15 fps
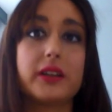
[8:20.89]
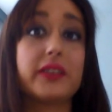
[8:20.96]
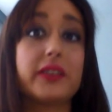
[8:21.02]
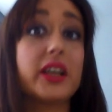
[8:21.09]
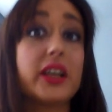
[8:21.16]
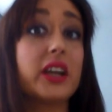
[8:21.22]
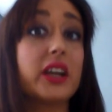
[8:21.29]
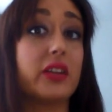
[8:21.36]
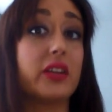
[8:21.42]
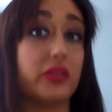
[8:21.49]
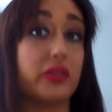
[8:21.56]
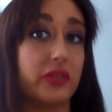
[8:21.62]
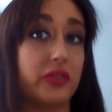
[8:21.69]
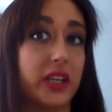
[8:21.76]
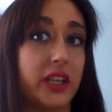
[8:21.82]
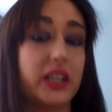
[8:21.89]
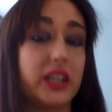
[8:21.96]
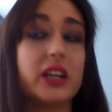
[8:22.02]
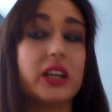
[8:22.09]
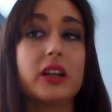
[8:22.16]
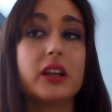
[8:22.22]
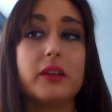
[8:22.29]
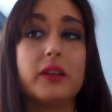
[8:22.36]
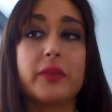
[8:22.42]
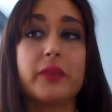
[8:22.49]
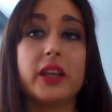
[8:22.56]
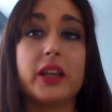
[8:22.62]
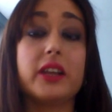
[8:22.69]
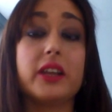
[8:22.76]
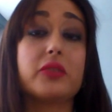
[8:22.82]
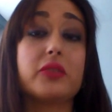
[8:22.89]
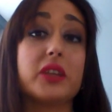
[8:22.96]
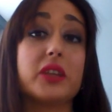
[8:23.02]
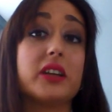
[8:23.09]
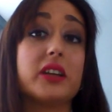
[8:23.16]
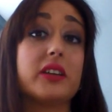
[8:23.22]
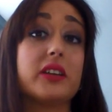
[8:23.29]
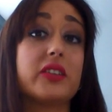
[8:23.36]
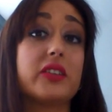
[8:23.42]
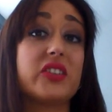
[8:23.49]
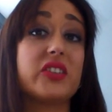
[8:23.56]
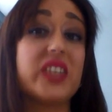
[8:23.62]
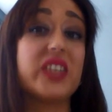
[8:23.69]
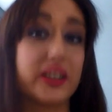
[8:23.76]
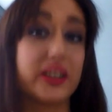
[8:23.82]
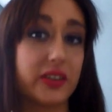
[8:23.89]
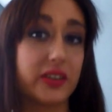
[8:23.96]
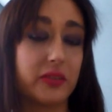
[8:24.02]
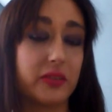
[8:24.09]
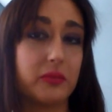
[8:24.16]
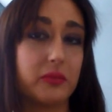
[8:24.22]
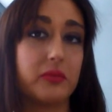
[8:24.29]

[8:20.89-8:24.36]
second thing is with 6.